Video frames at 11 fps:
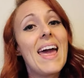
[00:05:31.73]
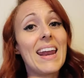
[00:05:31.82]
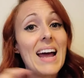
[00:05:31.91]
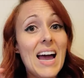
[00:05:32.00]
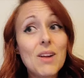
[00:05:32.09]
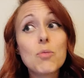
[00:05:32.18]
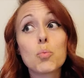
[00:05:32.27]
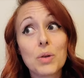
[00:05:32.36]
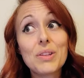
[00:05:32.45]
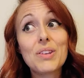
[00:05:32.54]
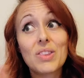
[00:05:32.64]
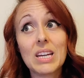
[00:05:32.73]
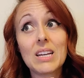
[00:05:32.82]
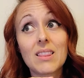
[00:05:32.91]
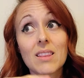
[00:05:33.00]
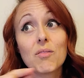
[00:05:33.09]
and I really
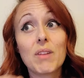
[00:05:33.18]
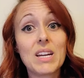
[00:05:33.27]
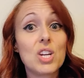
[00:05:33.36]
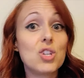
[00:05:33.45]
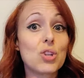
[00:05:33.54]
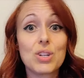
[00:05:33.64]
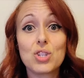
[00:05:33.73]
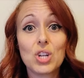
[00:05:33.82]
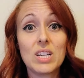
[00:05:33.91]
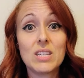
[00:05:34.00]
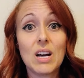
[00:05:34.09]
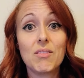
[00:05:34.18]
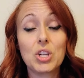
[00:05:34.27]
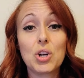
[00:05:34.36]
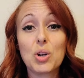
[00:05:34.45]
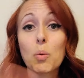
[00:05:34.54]
think that the Vikings should have traded
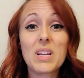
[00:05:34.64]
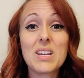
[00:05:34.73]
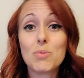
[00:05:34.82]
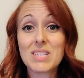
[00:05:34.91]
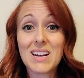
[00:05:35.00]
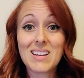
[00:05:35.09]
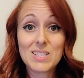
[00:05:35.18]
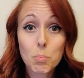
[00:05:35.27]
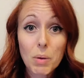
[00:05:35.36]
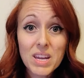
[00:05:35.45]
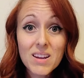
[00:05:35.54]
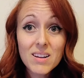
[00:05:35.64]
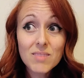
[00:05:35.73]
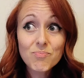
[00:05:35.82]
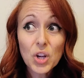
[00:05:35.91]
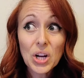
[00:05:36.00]
Dalvin Cook when he was at his peak.
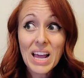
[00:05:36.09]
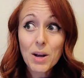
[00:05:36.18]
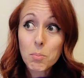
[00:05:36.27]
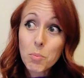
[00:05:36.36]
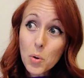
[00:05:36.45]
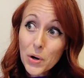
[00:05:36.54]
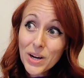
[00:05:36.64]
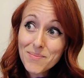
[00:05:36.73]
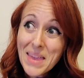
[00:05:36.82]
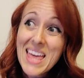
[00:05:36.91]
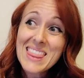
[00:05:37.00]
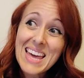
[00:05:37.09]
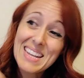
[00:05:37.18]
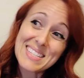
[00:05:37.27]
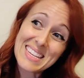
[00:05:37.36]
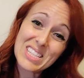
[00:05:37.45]
Could have gotten more. That
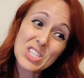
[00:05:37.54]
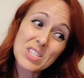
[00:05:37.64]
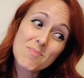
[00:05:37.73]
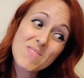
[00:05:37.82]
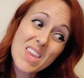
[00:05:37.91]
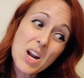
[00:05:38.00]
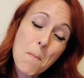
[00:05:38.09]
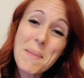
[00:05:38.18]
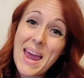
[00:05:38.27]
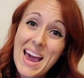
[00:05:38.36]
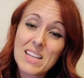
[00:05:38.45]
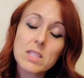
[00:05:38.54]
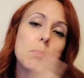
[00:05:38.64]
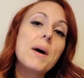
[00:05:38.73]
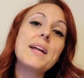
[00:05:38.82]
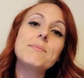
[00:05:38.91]
has since, you know, passed,
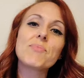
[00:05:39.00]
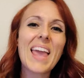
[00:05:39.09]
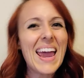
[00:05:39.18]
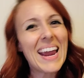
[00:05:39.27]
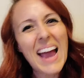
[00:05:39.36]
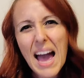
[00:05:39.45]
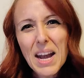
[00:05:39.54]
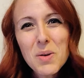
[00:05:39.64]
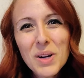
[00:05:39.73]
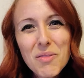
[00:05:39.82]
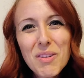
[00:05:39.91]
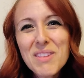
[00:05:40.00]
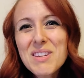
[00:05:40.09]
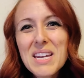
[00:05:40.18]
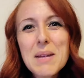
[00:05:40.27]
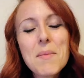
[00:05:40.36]
but hey, I don't work for the
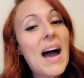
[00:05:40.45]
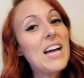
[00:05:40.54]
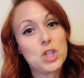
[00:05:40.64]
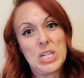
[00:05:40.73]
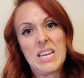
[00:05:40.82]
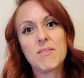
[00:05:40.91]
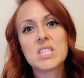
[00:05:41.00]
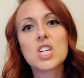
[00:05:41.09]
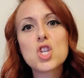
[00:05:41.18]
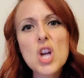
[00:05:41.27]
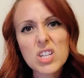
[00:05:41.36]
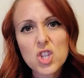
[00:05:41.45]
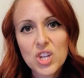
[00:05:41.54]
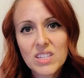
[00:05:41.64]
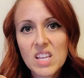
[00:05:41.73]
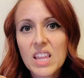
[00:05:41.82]
team. I just give
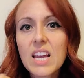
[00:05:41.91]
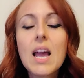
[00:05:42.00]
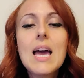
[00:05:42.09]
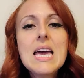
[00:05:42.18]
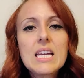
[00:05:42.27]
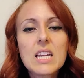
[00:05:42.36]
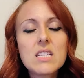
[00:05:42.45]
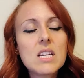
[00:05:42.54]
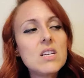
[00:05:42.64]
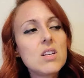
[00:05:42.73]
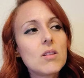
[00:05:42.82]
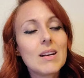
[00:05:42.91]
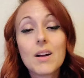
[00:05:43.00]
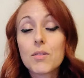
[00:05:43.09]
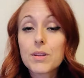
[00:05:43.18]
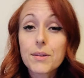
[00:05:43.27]
suggestions, and they continue to
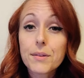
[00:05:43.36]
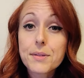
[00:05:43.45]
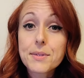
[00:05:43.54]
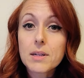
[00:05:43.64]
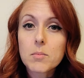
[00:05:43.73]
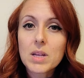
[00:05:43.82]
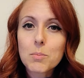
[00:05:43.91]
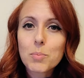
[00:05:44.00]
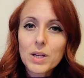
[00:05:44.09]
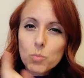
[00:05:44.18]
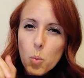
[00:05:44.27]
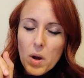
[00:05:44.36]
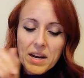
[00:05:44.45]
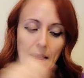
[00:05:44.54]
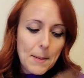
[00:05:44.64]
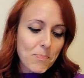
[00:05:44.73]
not really listen to me, but
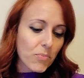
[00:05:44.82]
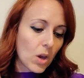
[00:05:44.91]
one day.